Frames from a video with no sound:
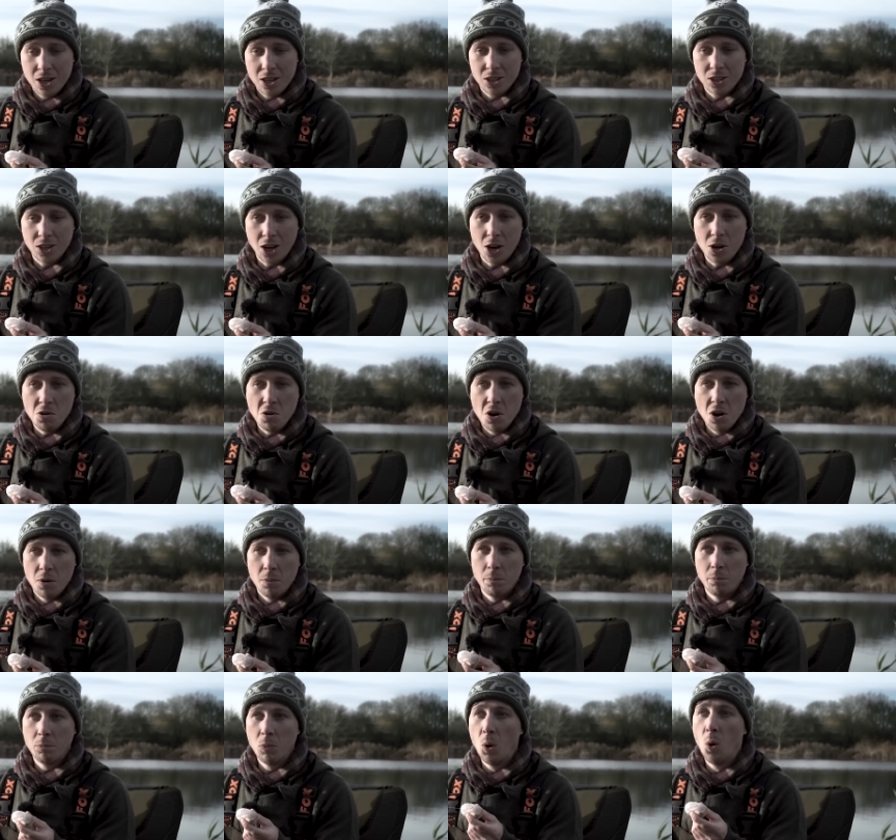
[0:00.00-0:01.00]
so
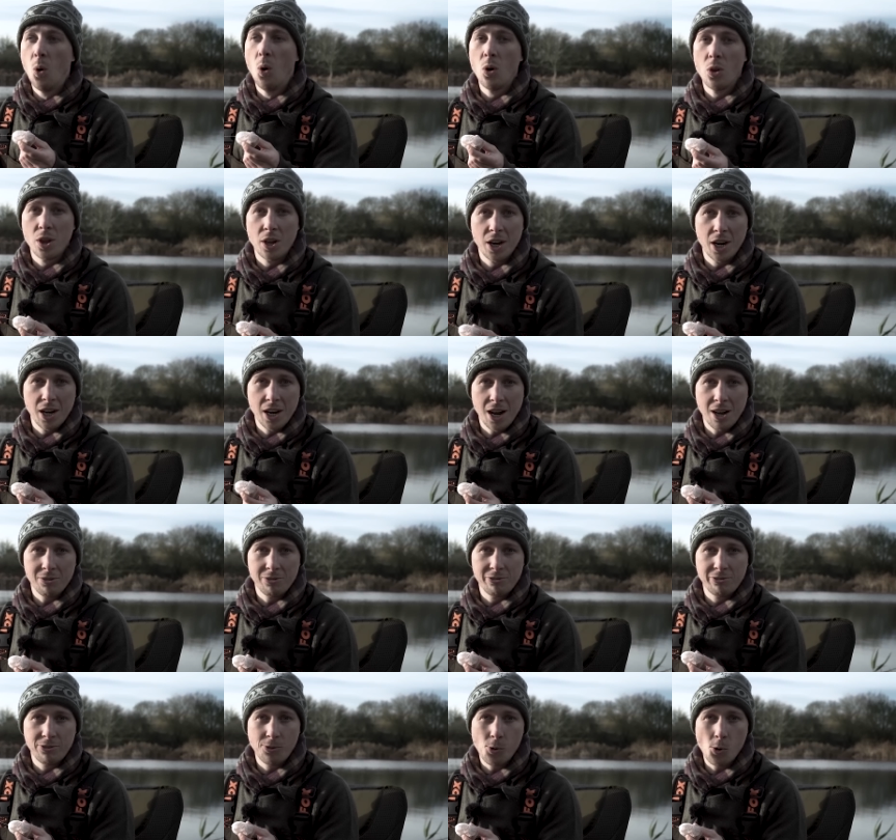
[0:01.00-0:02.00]
more than enough
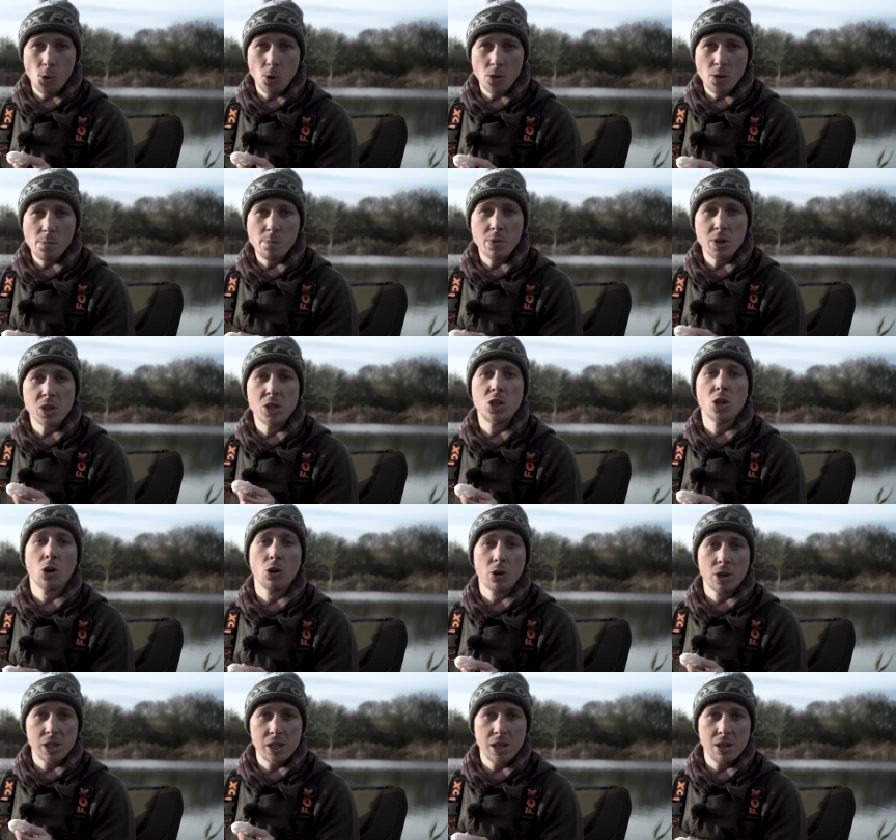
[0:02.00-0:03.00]
for the
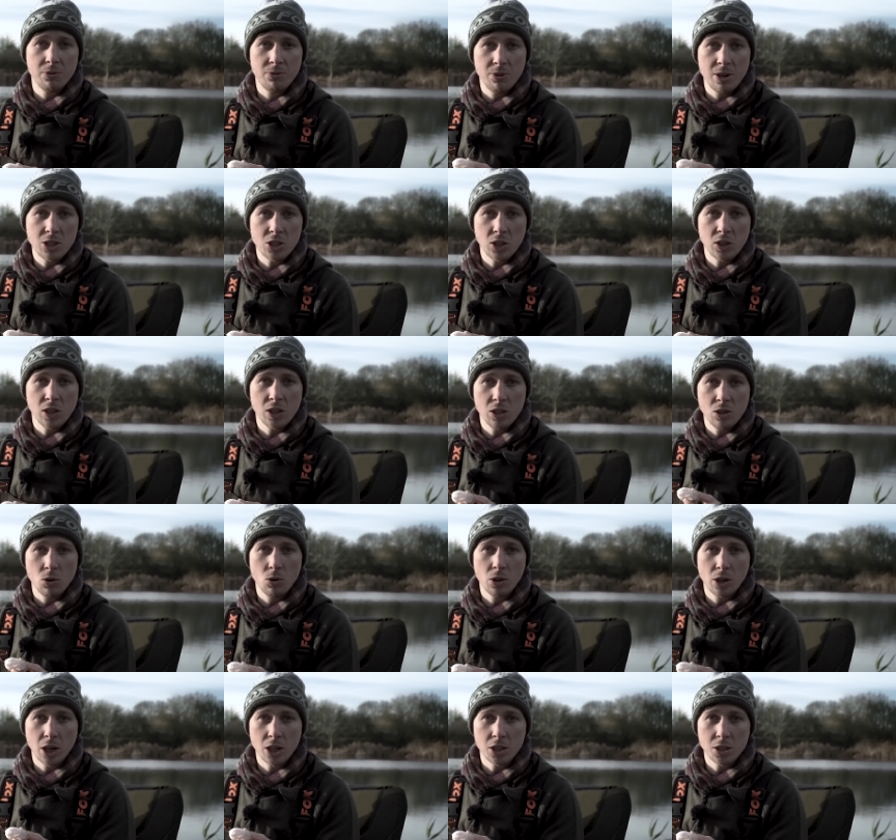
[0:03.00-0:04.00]
majority of fishing that
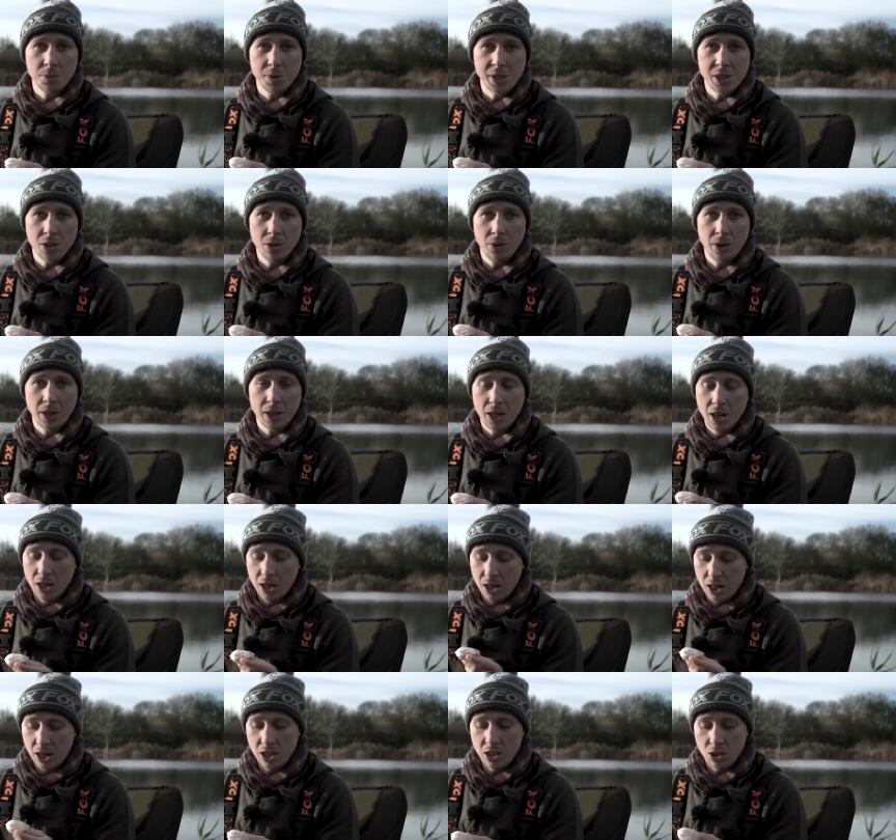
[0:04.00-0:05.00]
you're going to be doing
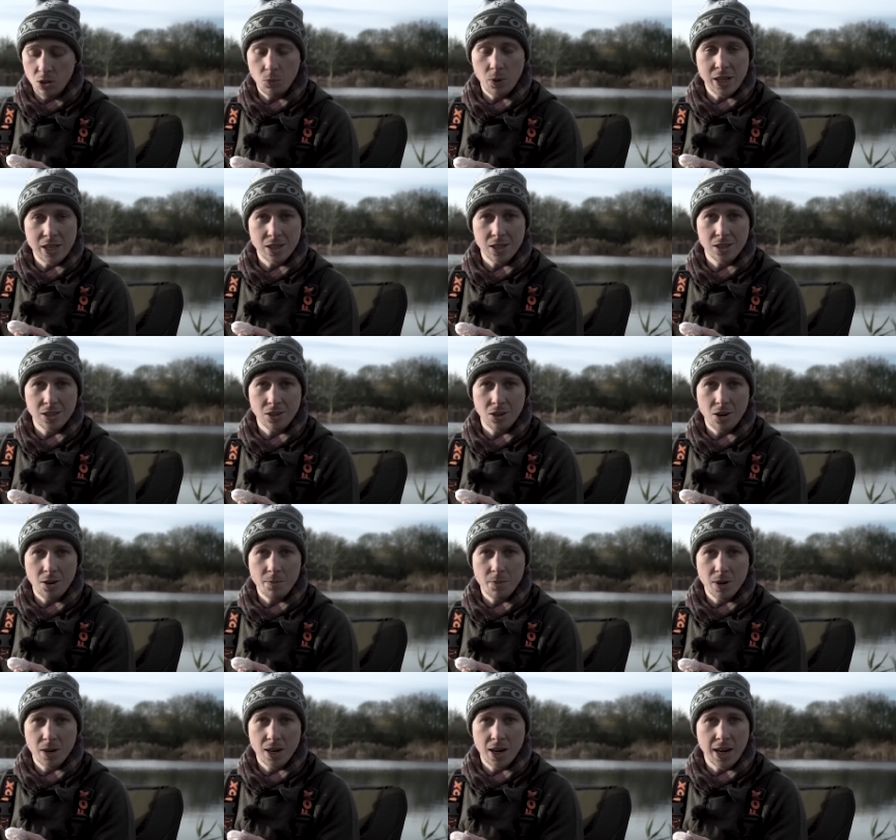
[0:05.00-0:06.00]
in the winter
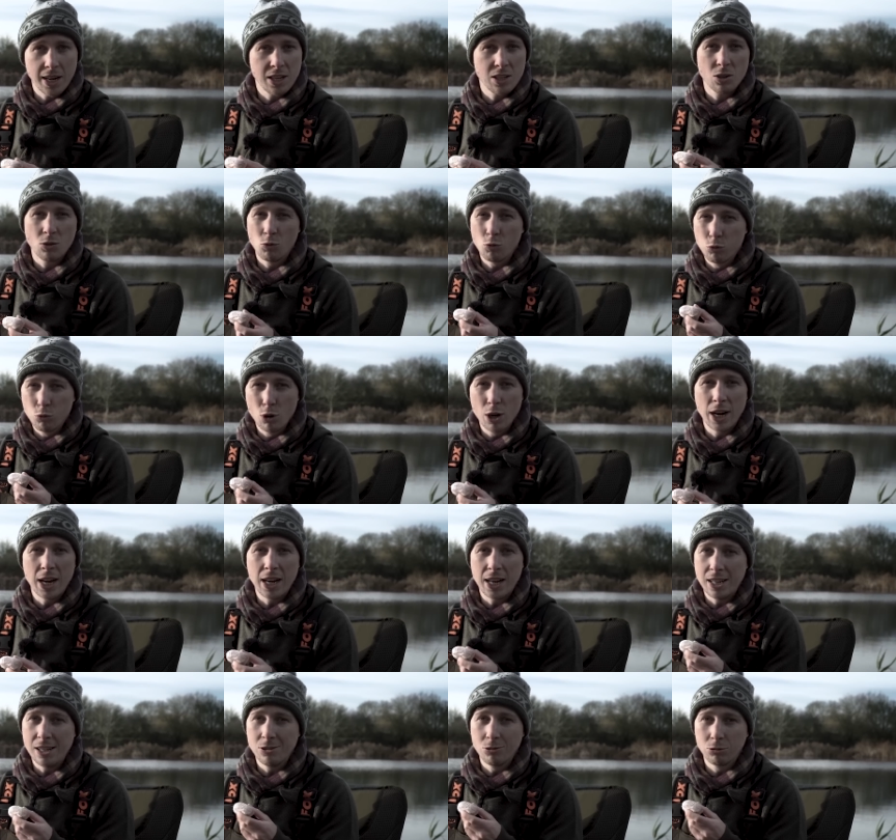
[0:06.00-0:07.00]
time, and it's a
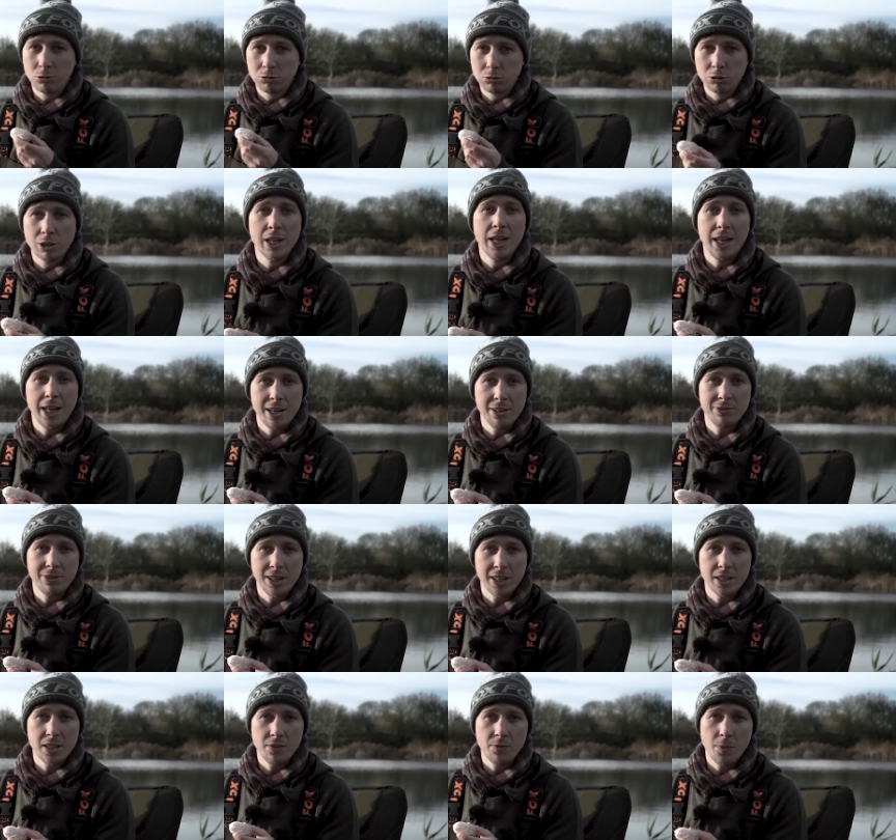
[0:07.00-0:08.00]
really, really
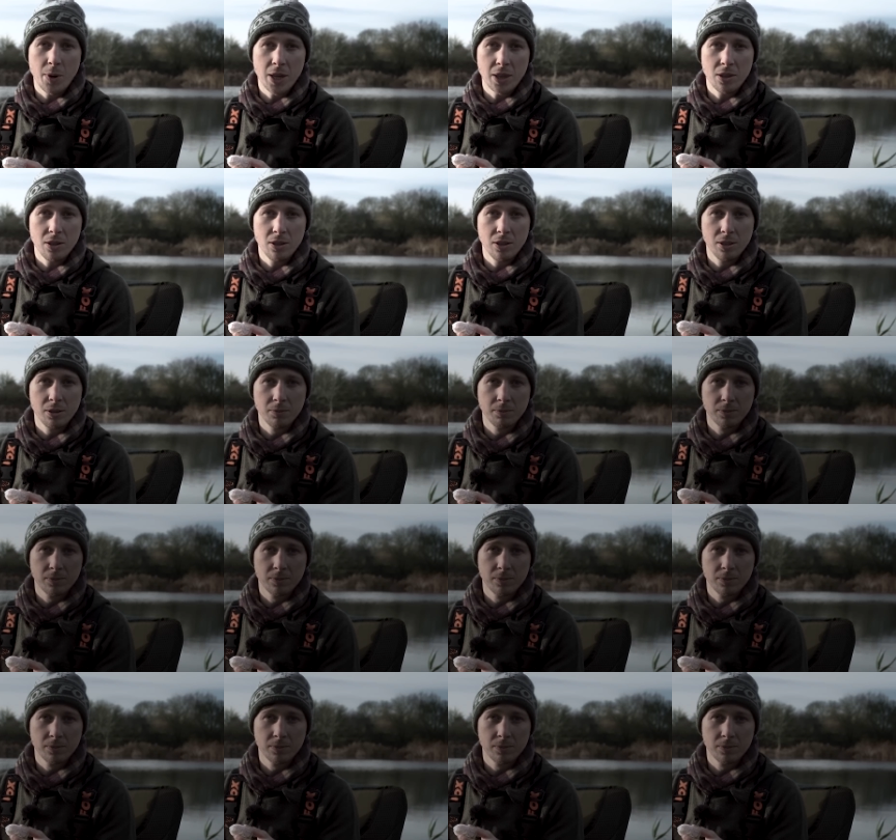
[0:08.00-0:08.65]
effective method.